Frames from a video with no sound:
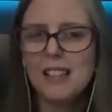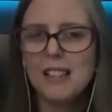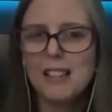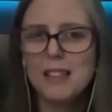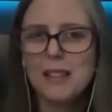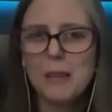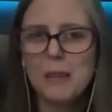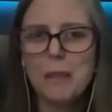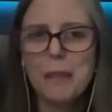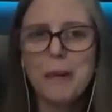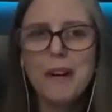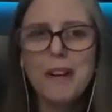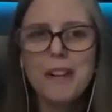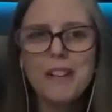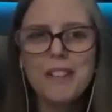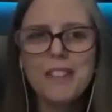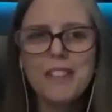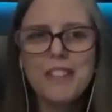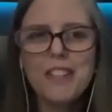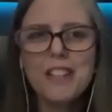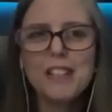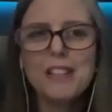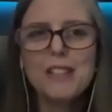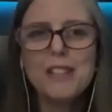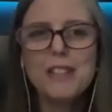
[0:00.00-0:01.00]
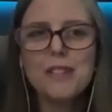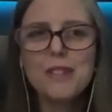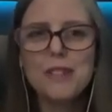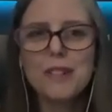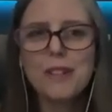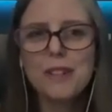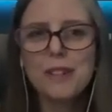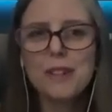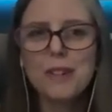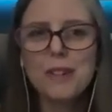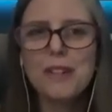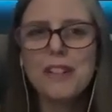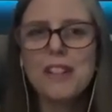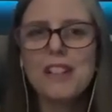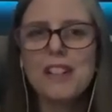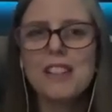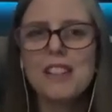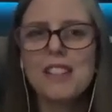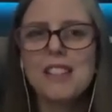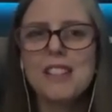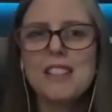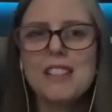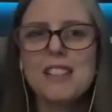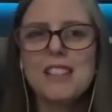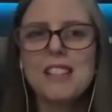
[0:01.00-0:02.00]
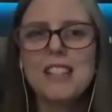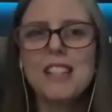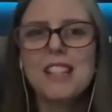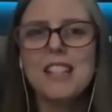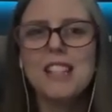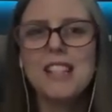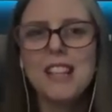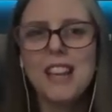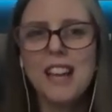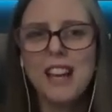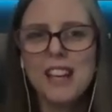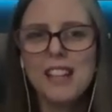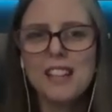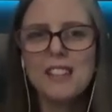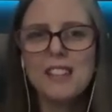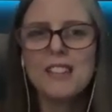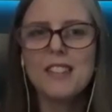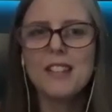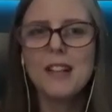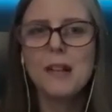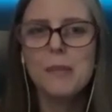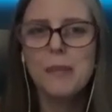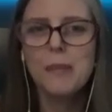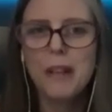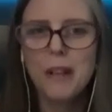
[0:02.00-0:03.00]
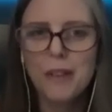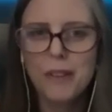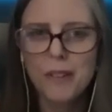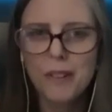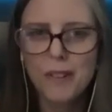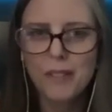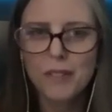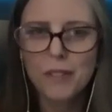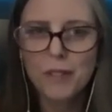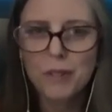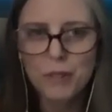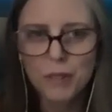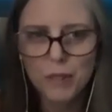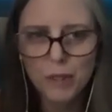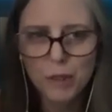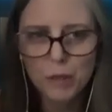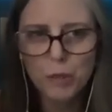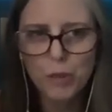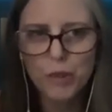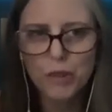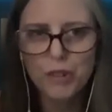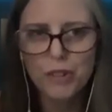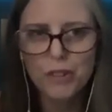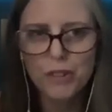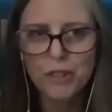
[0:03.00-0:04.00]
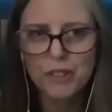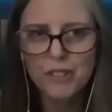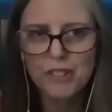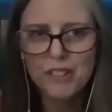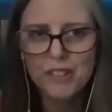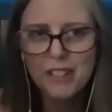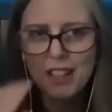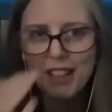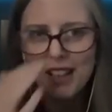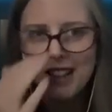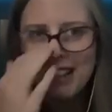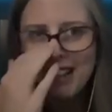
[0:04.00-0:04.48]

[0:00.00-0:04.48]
the part that I struggle with is that he has come out of the dream world.